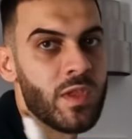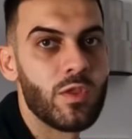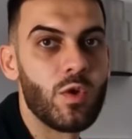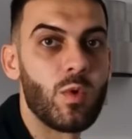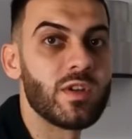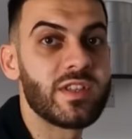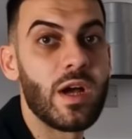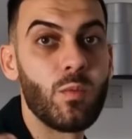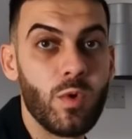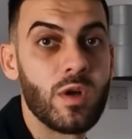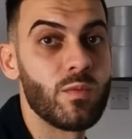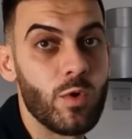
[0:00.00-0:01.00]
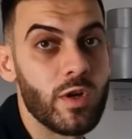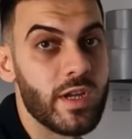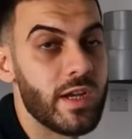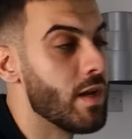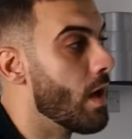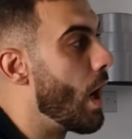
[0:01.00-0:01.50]
the ones that weren't
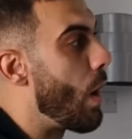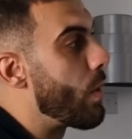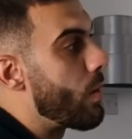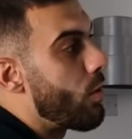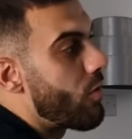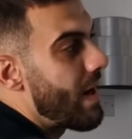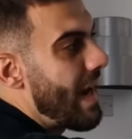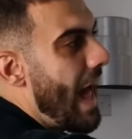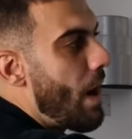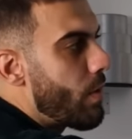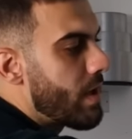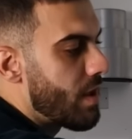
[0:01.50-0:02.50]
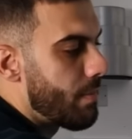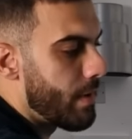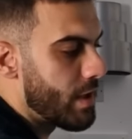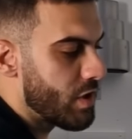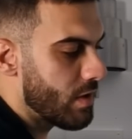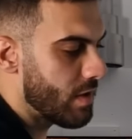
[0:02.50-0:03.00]
working, we were allowing the
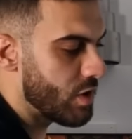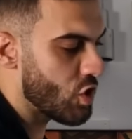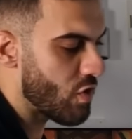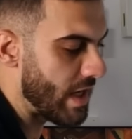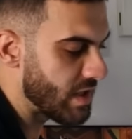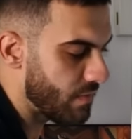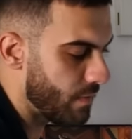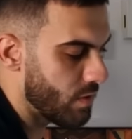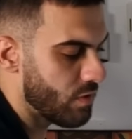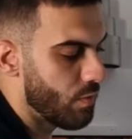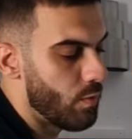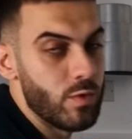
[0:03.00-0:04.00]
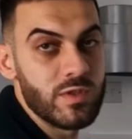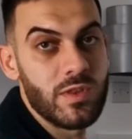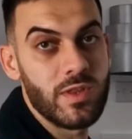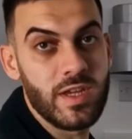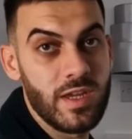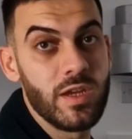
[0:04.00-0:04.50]
budget to transfer towards
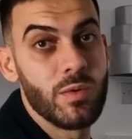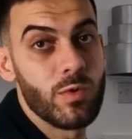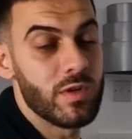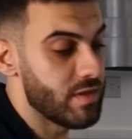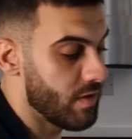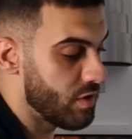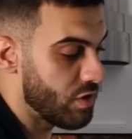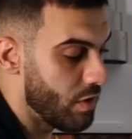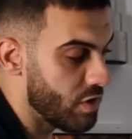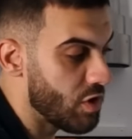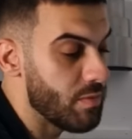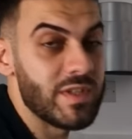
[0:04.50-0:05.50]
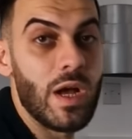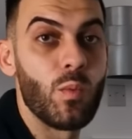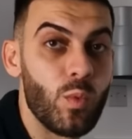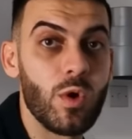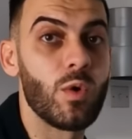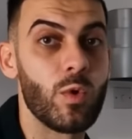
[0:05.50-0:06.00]
the keywords and the search terms that
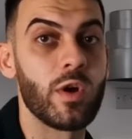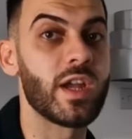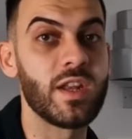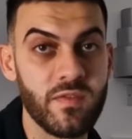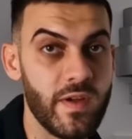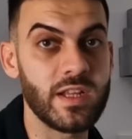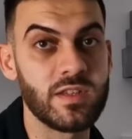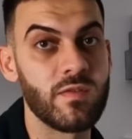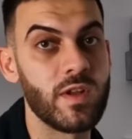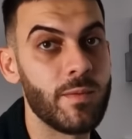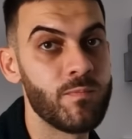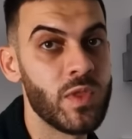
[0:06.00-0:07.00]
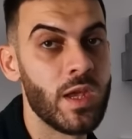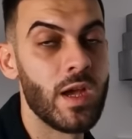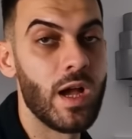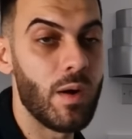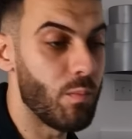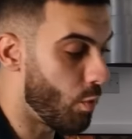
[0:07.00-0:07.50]
were working effectively.
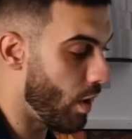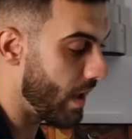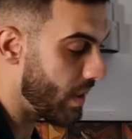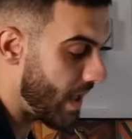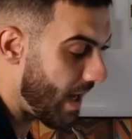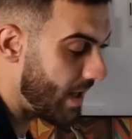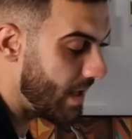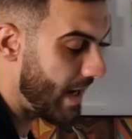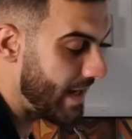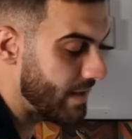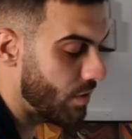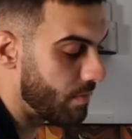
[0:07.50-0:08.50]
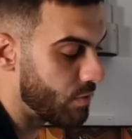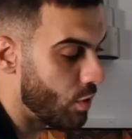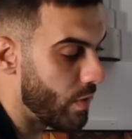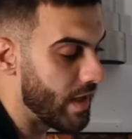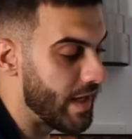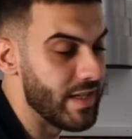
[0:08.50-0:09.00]
And what that ended up
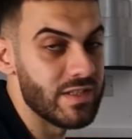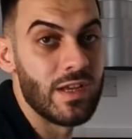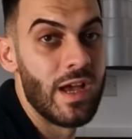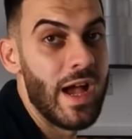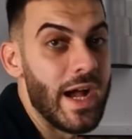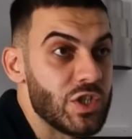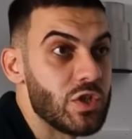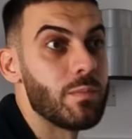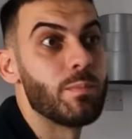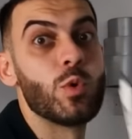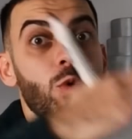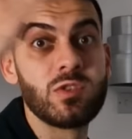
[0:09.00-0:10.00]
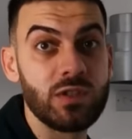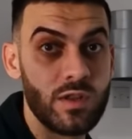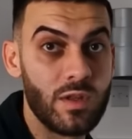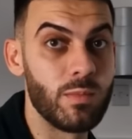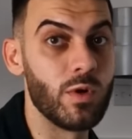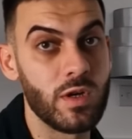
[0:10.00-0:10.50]
doing is actually boosting
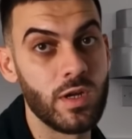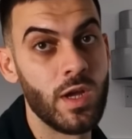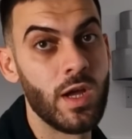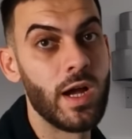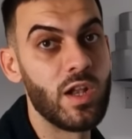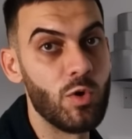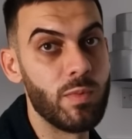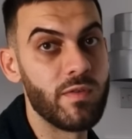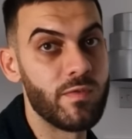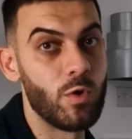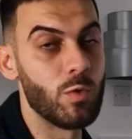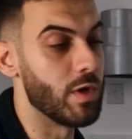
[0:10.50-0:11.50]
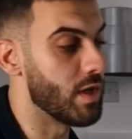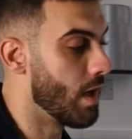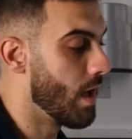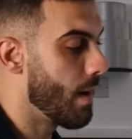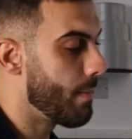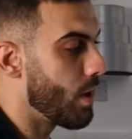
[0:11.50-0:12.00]
the book a little bit forward.
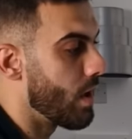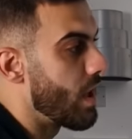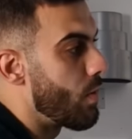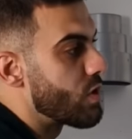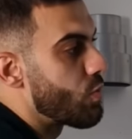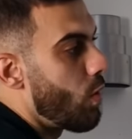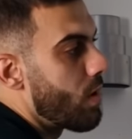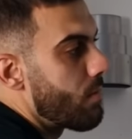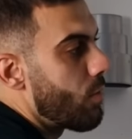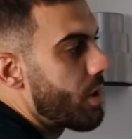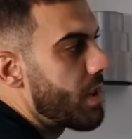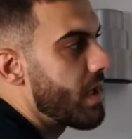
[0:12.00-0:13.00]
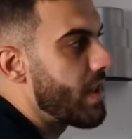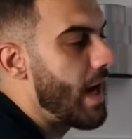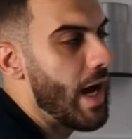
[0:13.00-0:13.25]
But there was one more thing that